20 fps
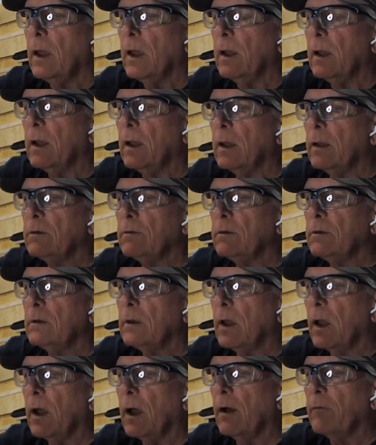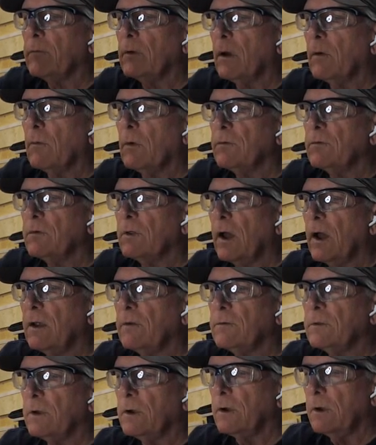And I've got what
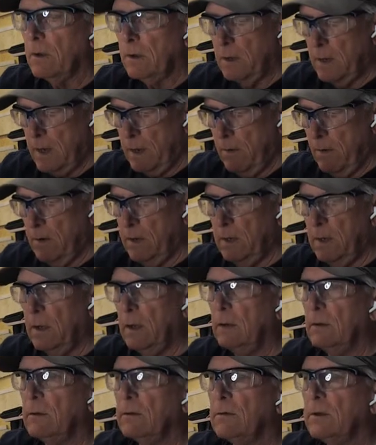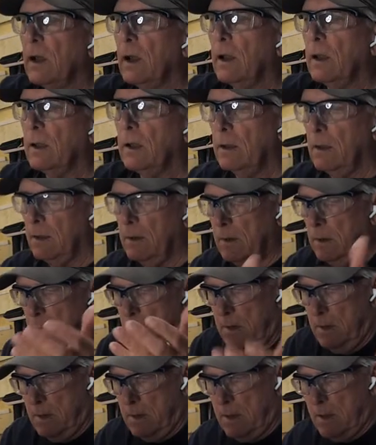size here. Now I need to tell it
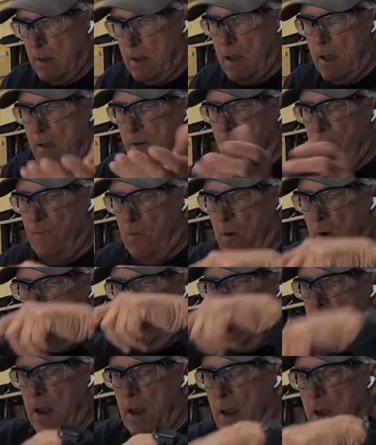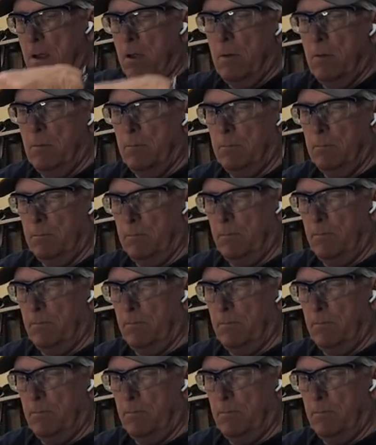how far down